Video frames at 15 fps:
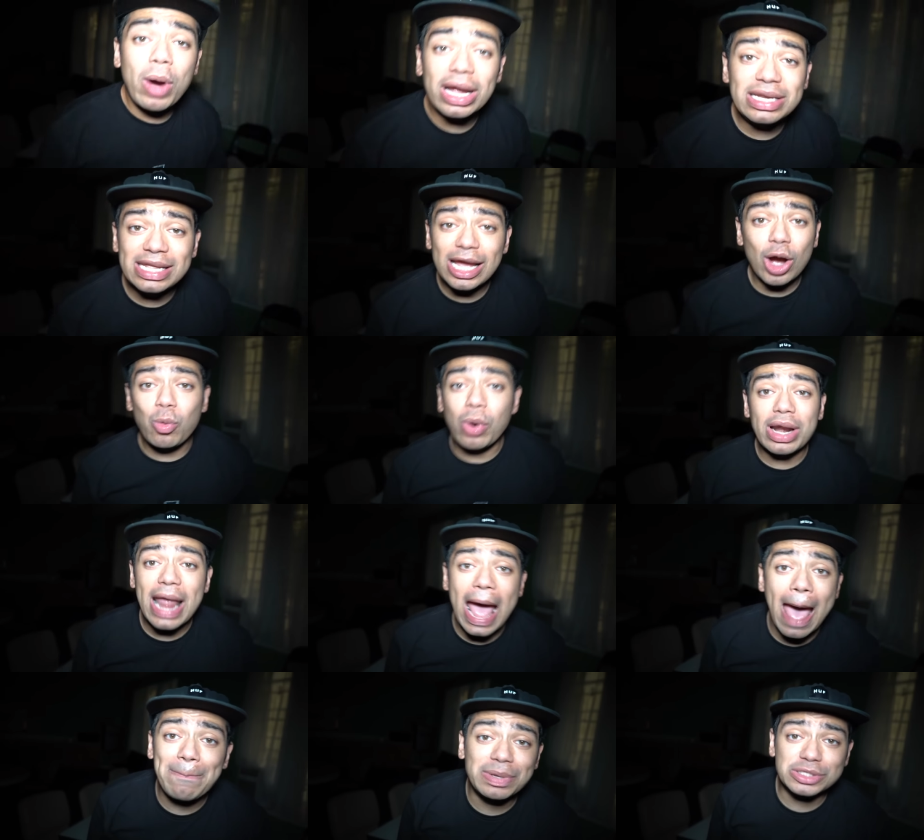idea what
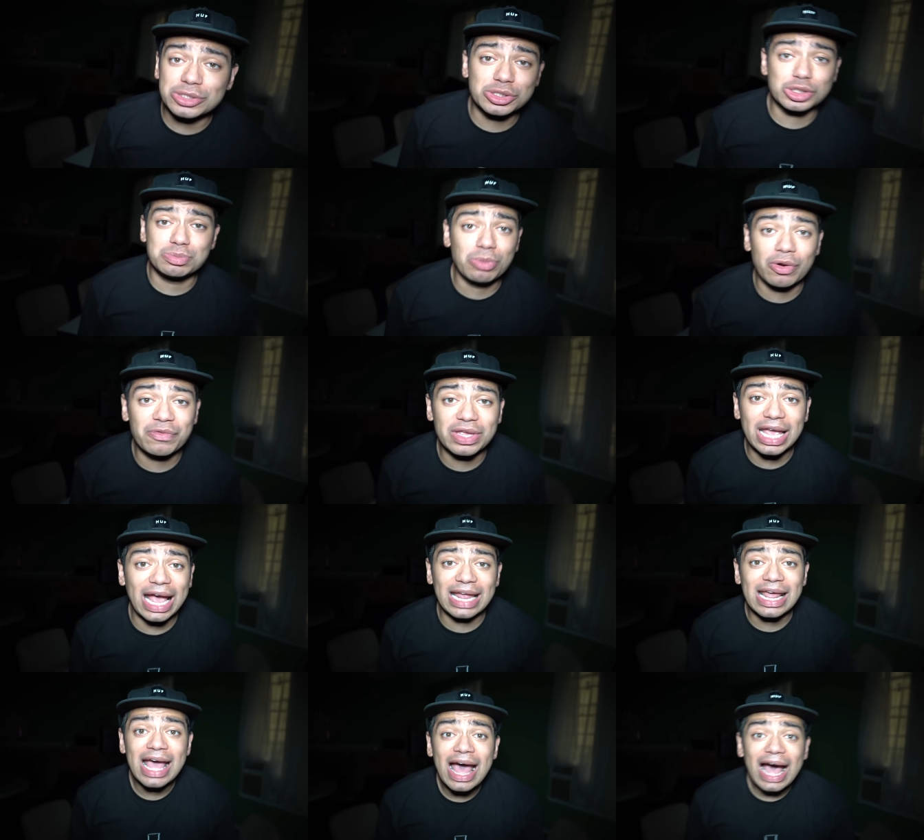happened to Smurf
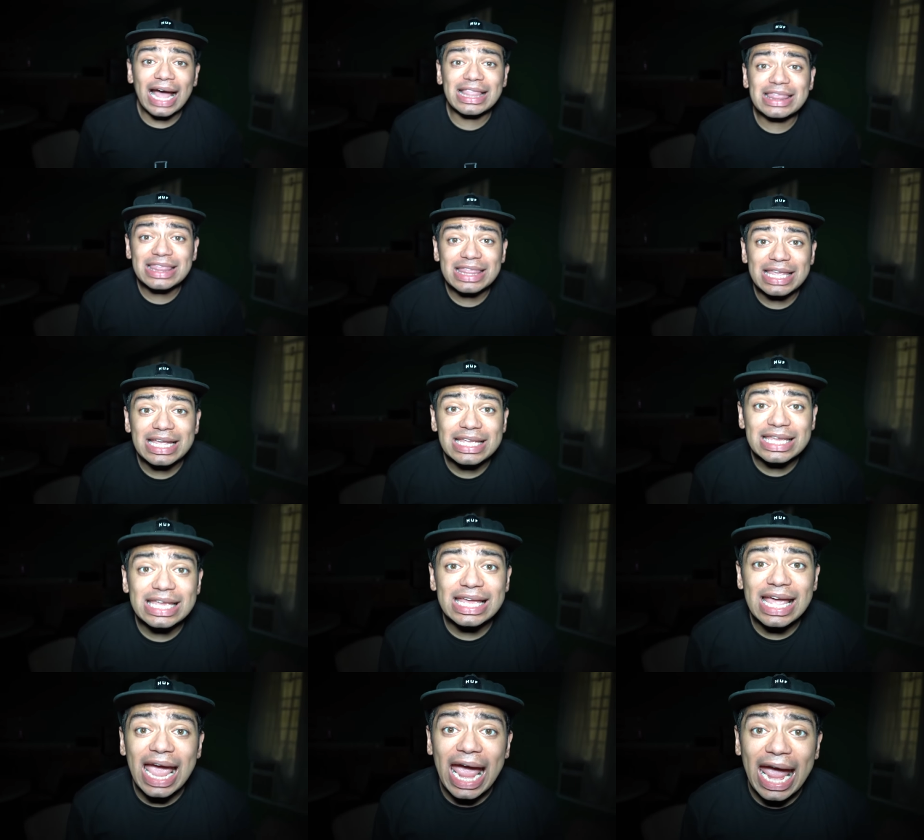Cat. I think
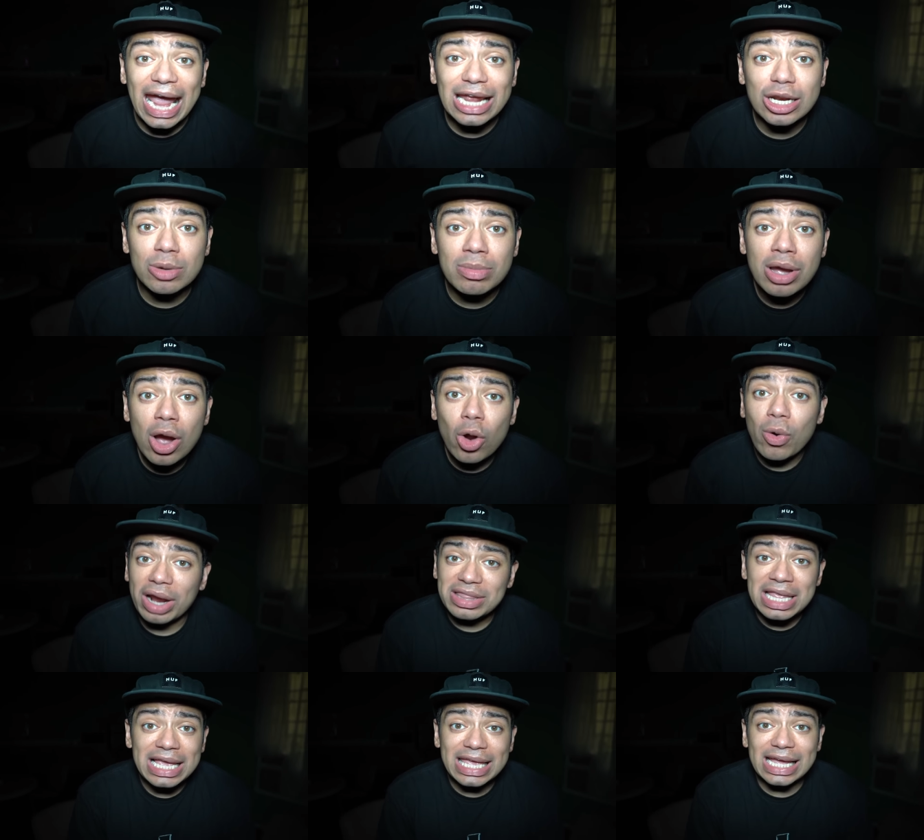he ate him, or I
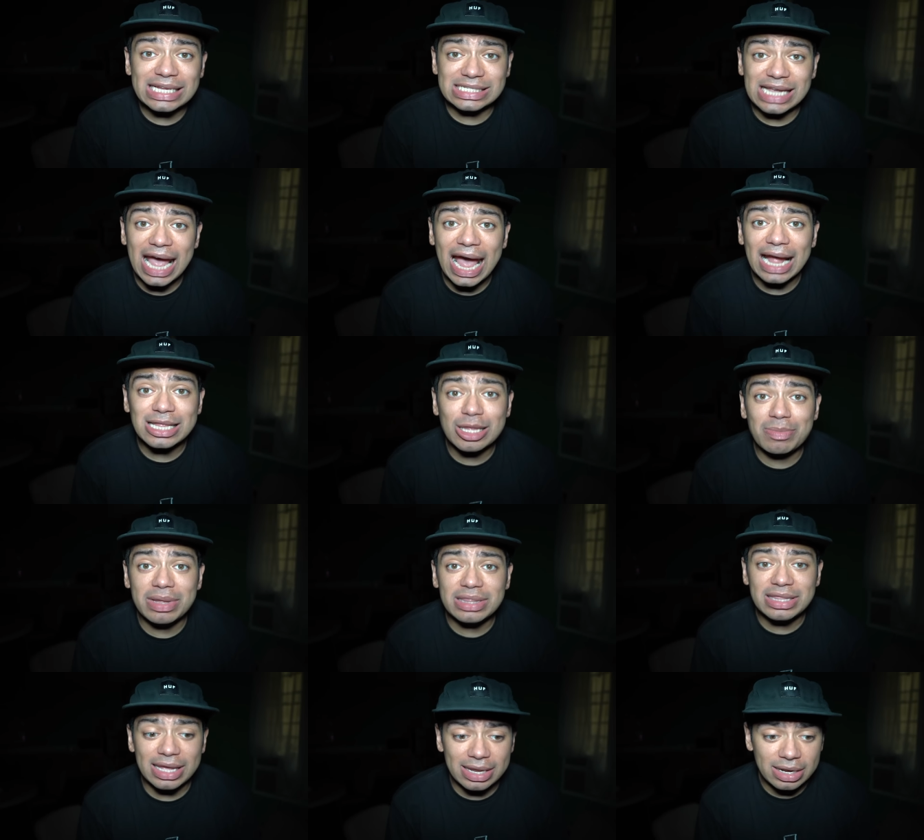think he attacked him,
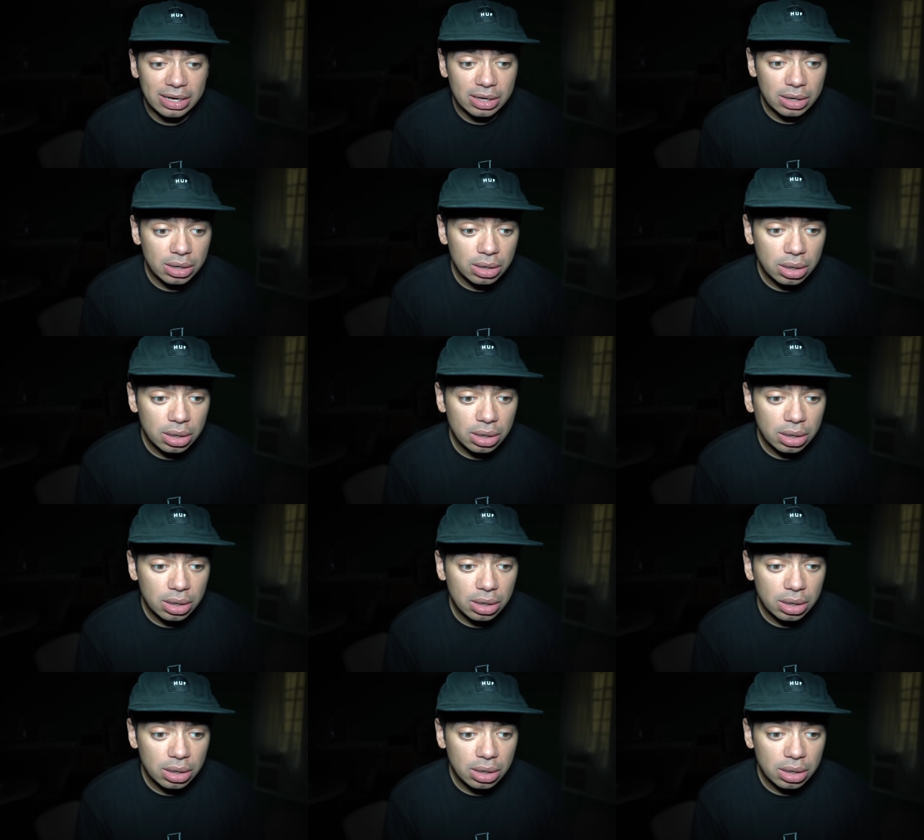and then.